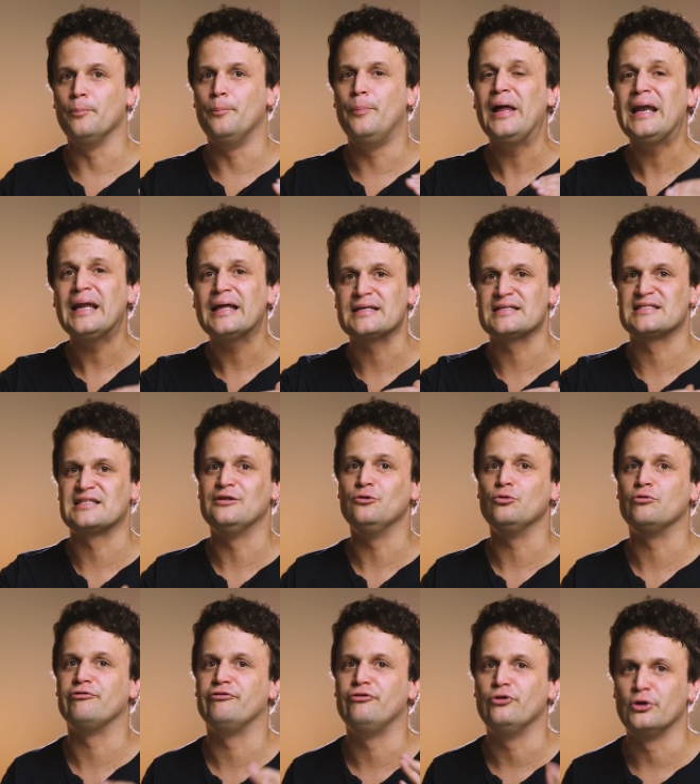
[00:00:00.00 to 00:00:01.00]
a balanced
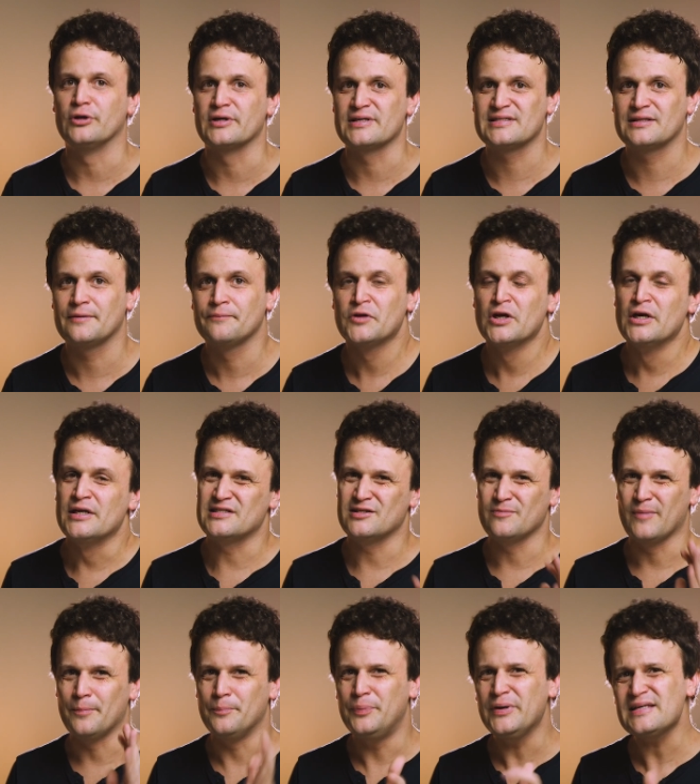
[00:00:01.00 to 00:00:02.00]
look first.
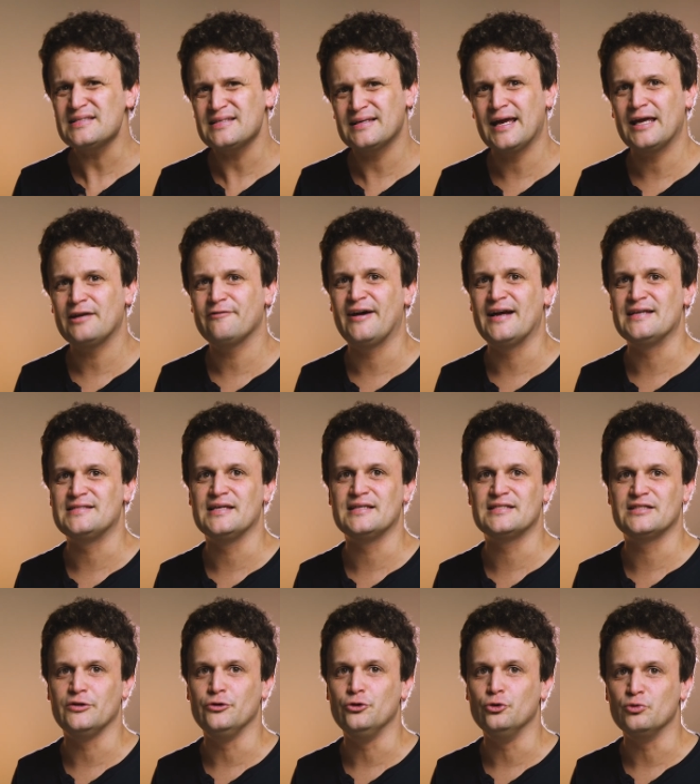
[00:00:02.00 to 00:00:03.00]
So my basic advice
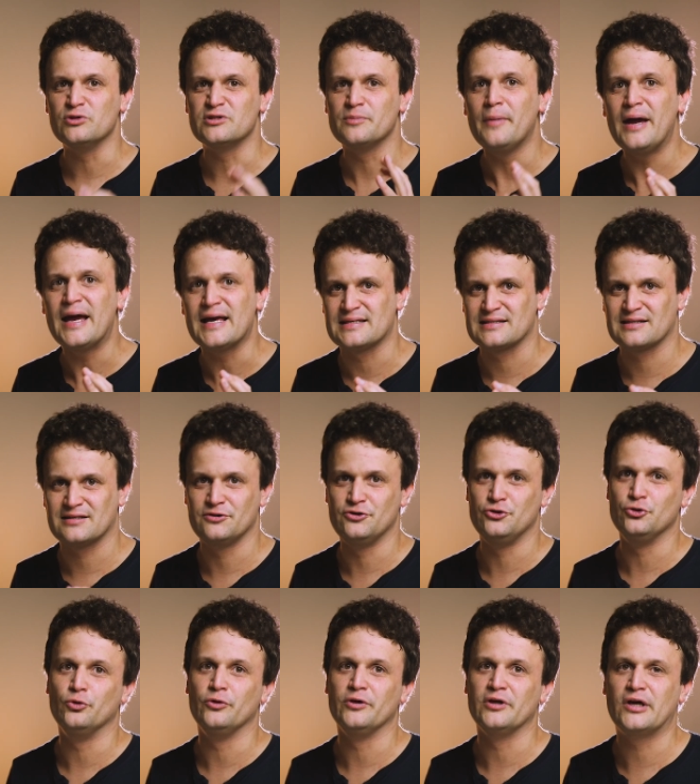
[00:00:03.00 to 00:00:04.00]
is to use masks
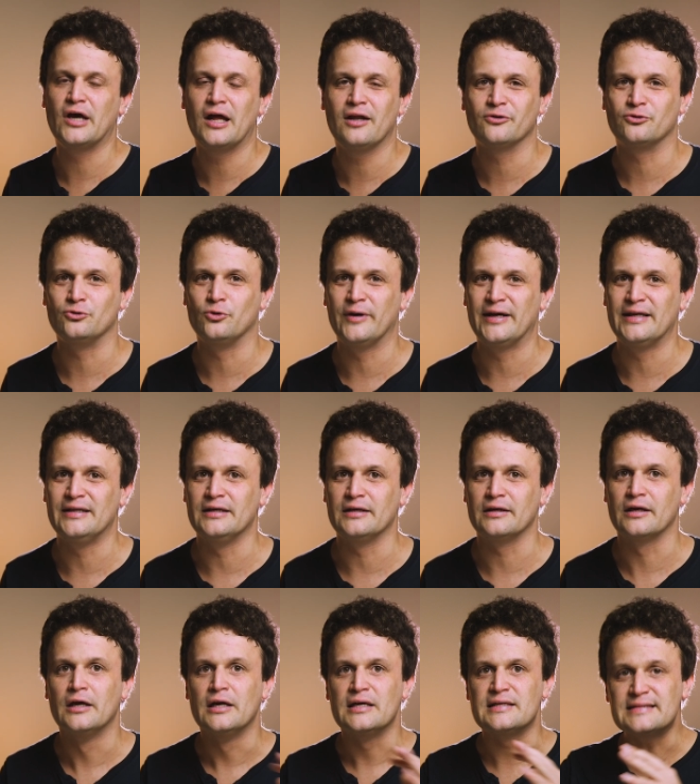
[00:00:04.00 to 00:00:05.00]
during color
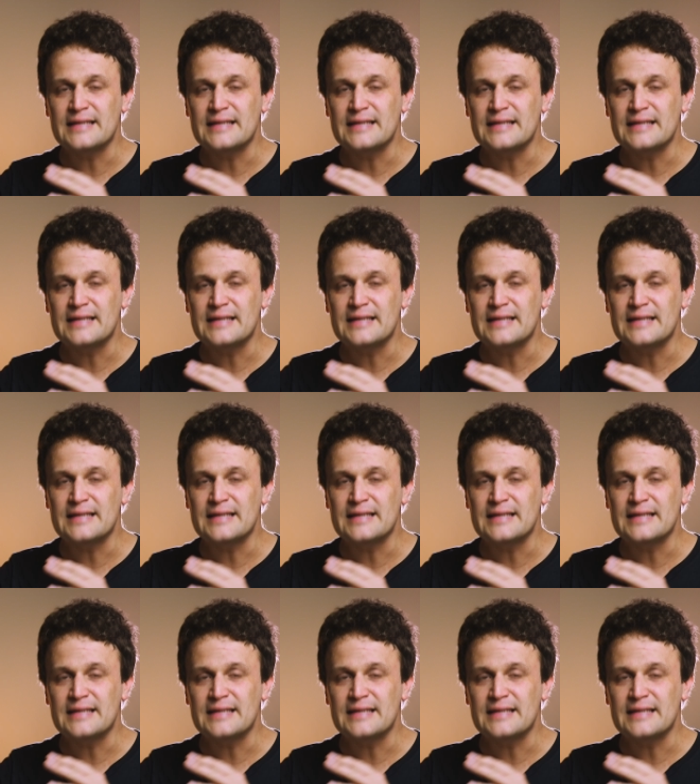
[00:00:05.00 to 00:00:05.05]
grading,